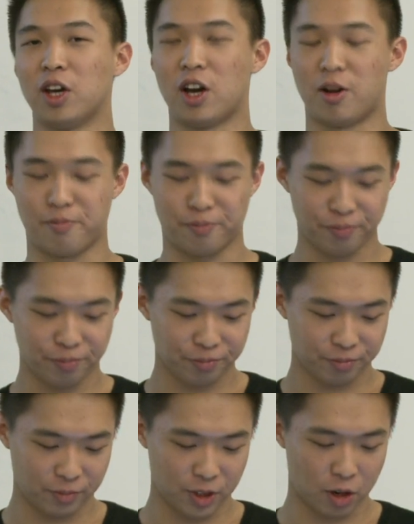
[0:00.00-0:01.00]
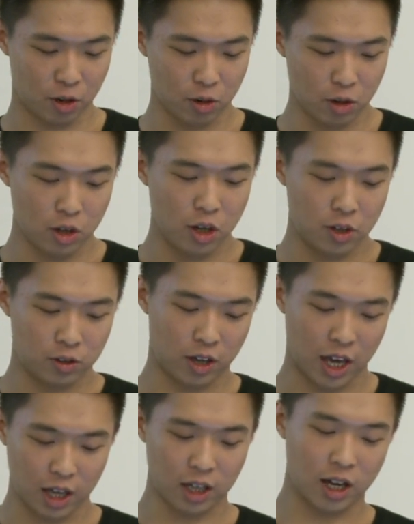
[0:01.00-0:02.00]
um, you know,
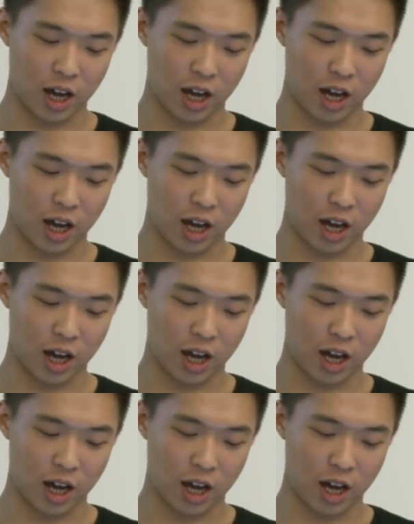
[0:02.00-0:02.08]
take